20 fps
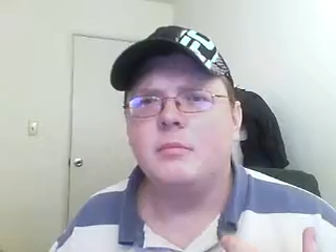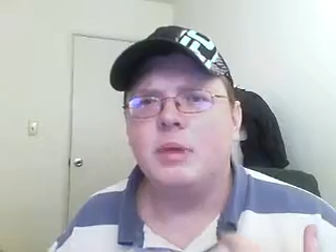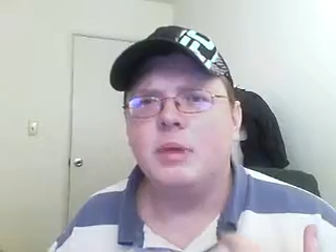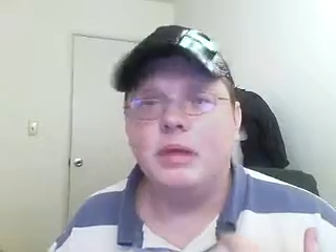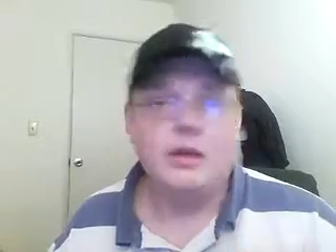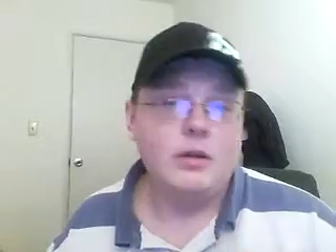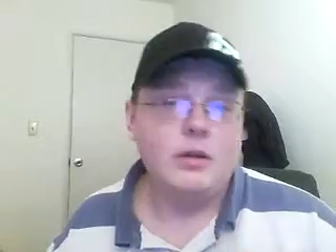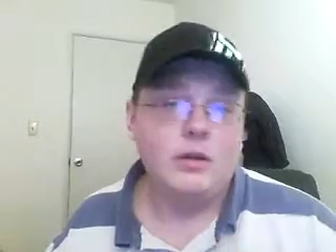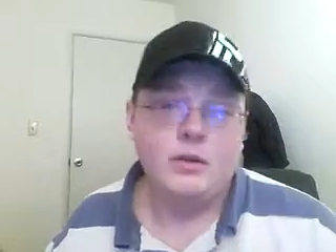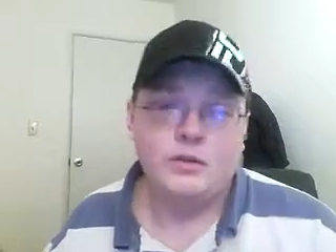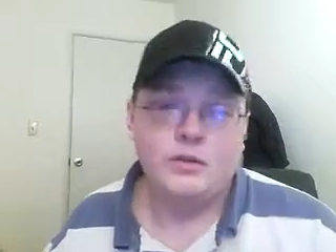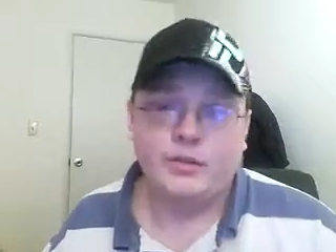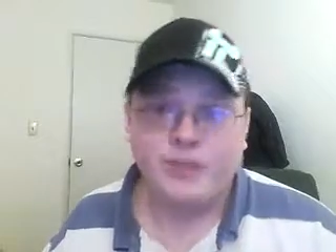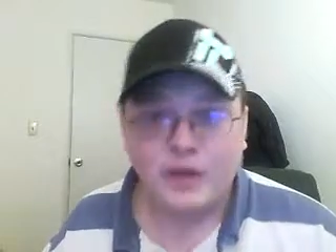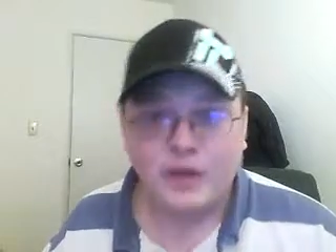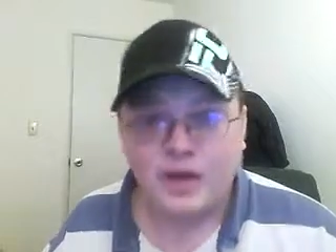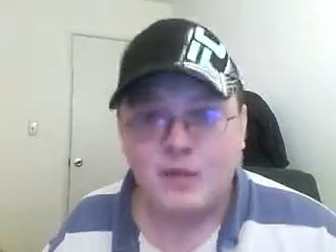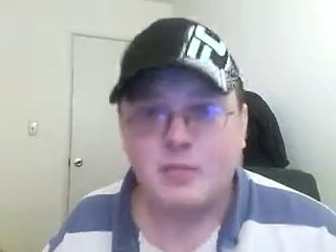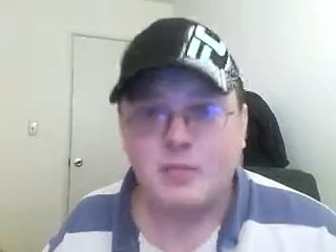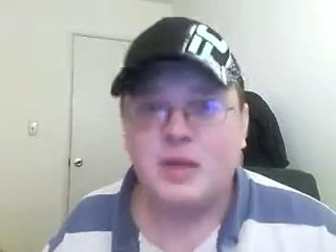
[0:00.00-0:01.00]
but you know it was
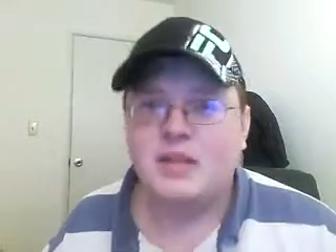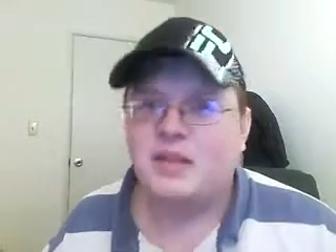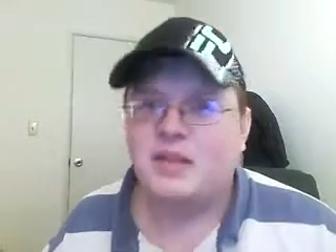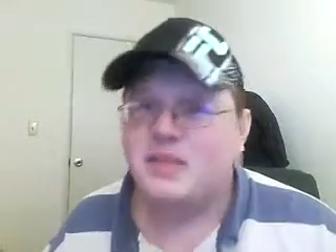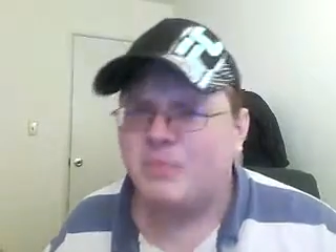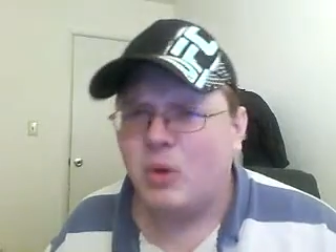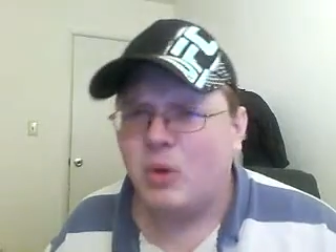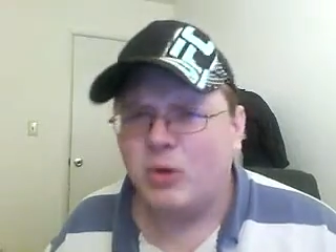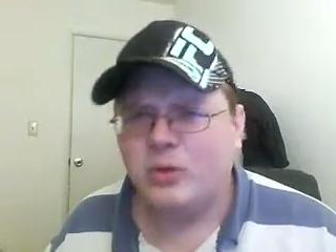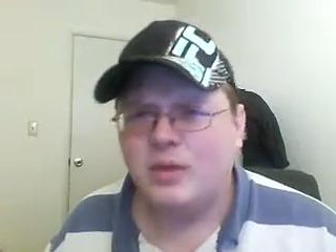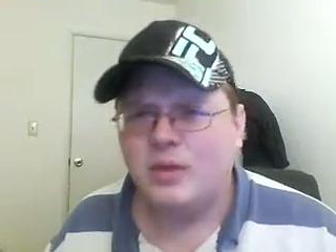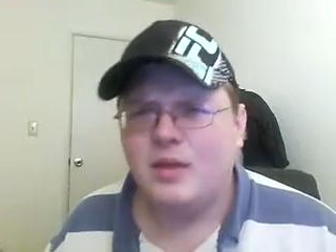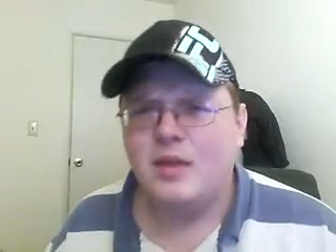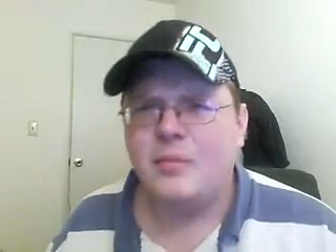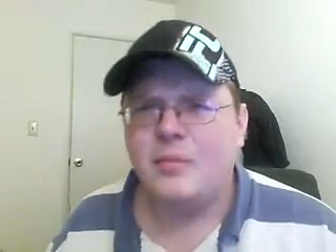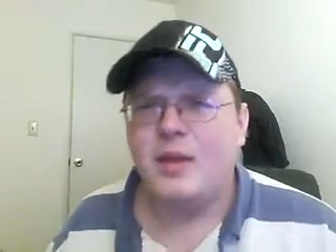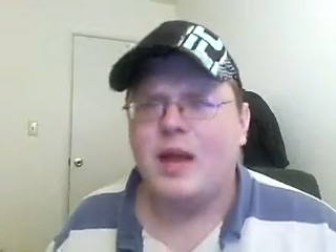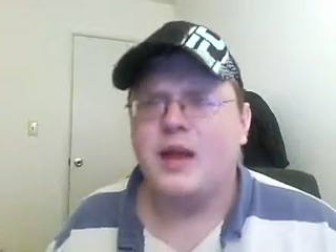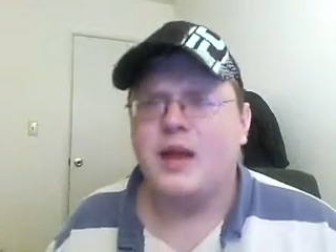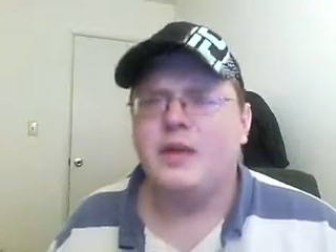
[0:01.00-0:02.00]
funny, but it spoke to
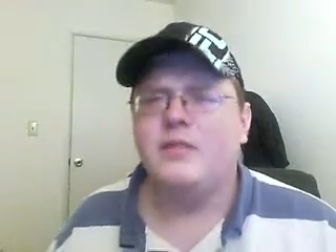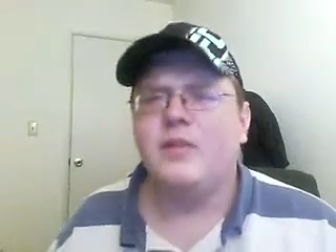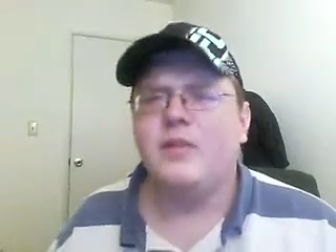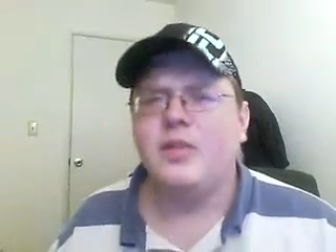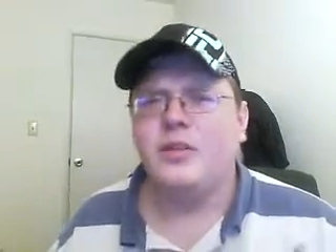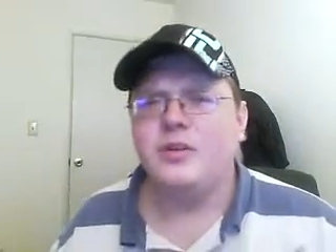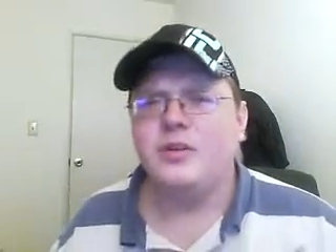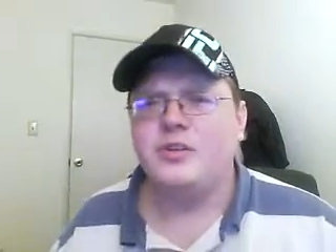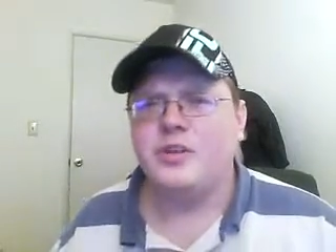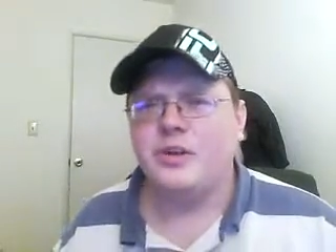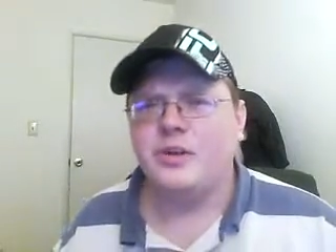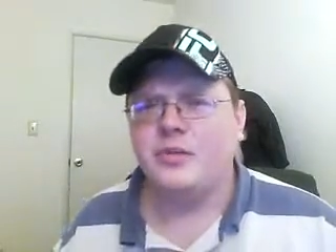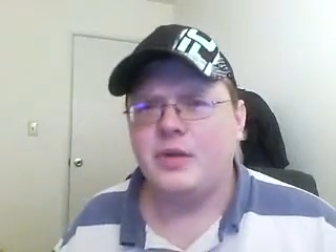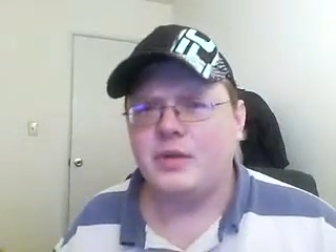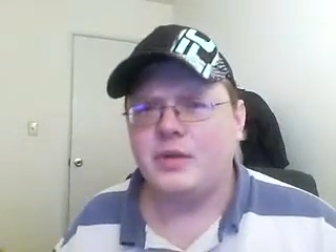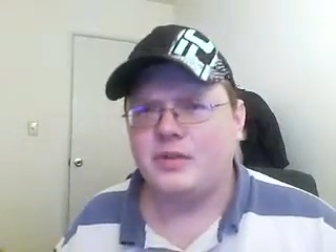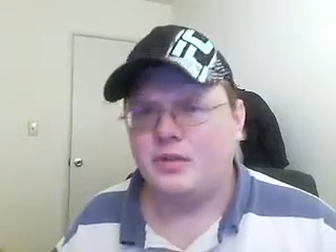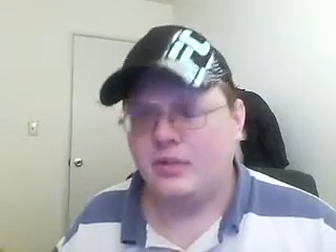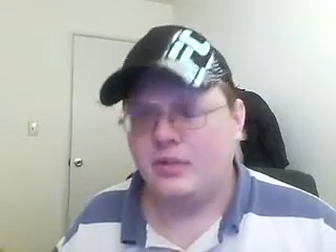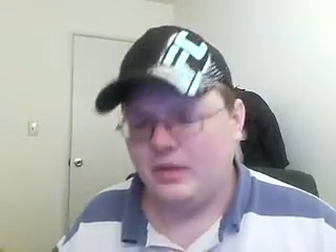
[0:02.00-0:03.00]
them kind of on their
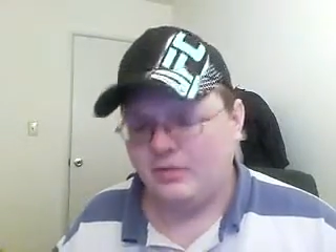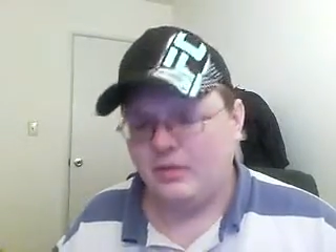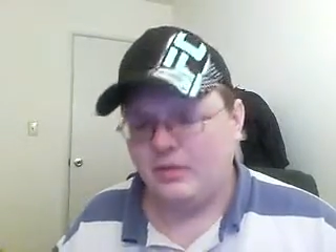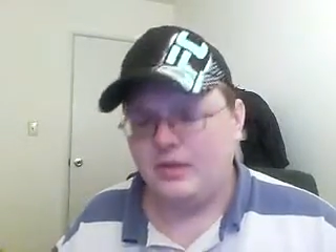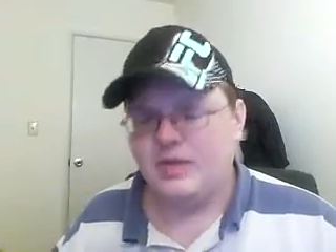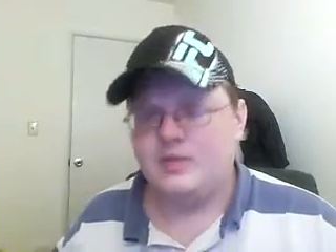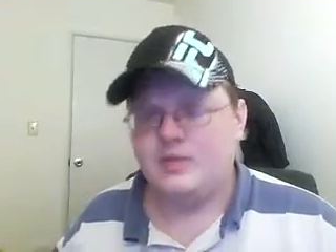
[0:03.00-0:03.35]
generational level.